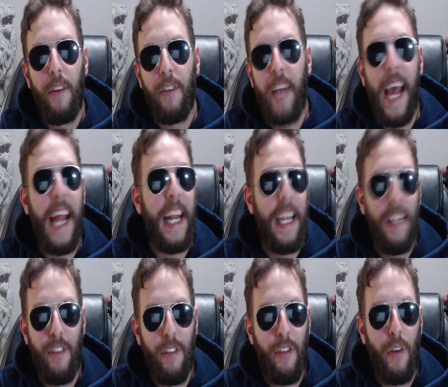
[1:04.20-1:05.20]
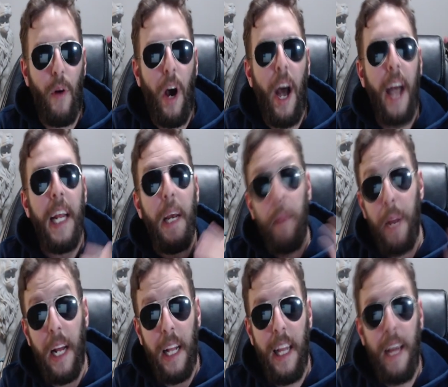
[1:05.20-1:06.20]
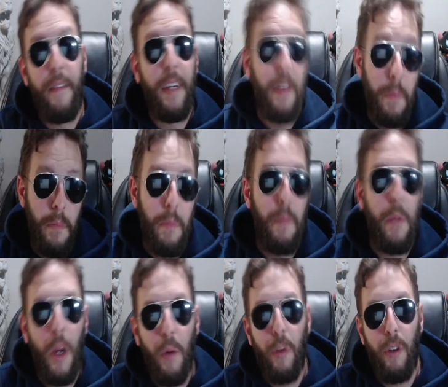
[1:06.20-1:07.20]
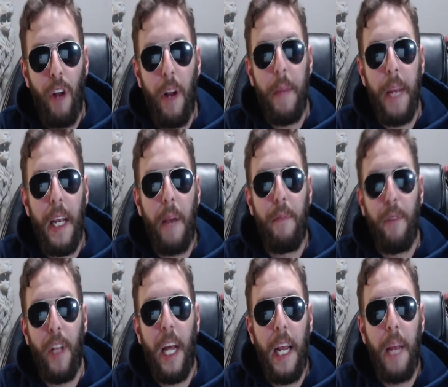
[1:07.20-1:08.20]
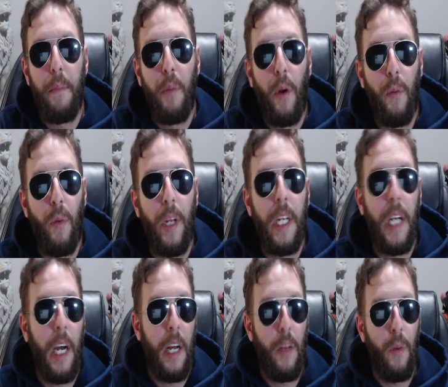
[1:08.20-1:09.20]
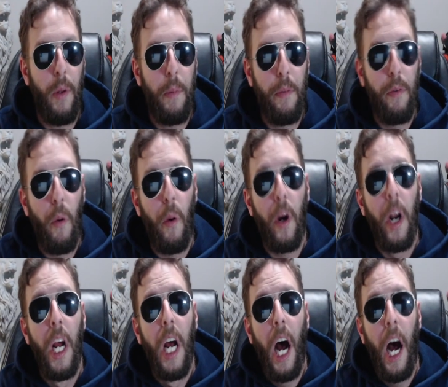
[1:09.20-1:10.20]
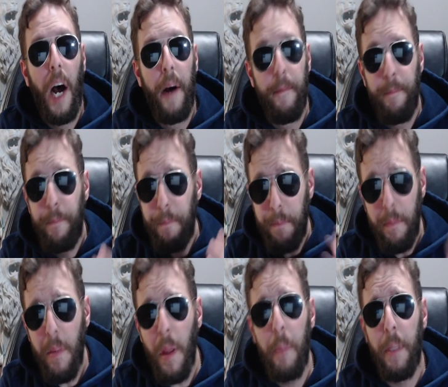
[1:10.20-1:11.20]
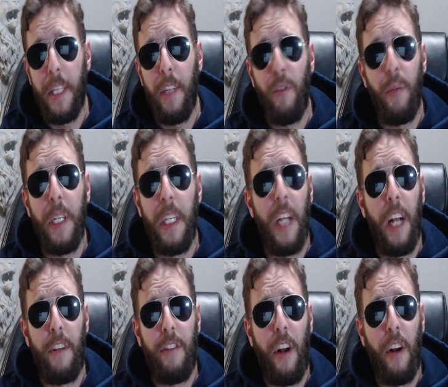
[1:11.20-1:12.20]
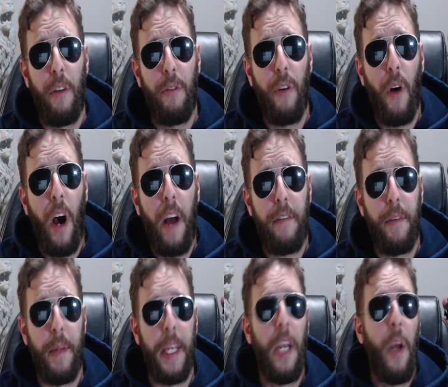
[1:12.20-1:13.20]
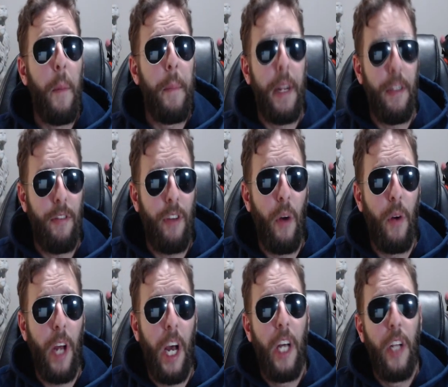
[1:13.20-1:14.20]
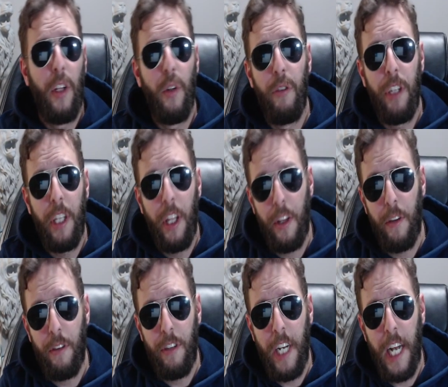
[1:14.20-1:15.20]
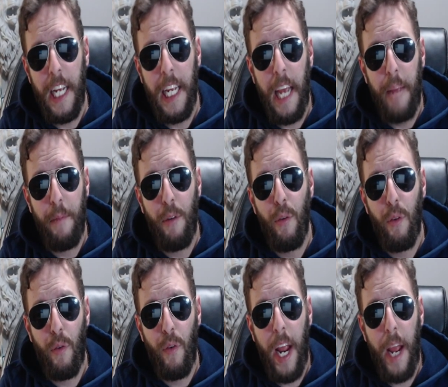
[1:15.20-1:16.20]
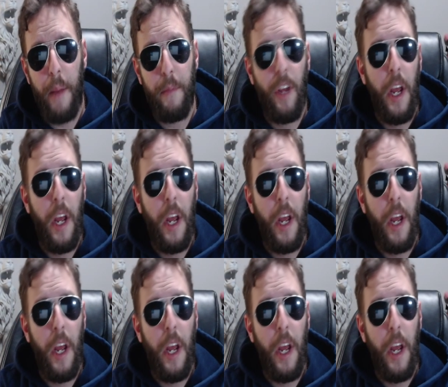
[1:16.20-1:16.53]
ten isn't so hot. But eleven, eh, we're trying to make up for that eight-point week uh, the week before. Um, but this week did not start out so hot for me. Minnesota losing the Thursday night game to the Rams.